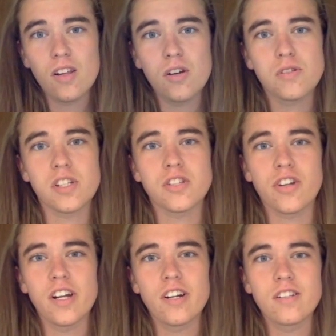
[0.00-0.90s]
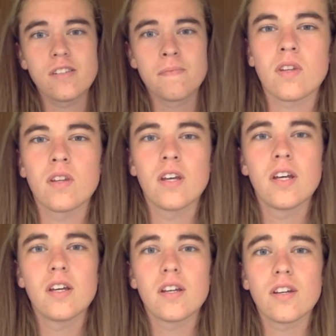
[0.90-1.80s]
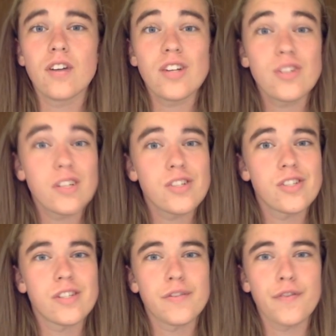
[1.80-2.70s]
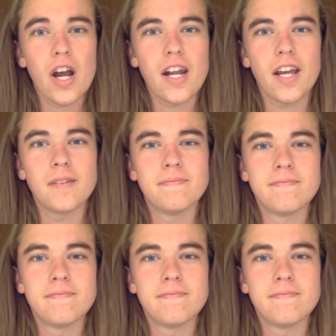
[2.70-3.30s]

Hello, 6th graders. Congratulations, it's Friday.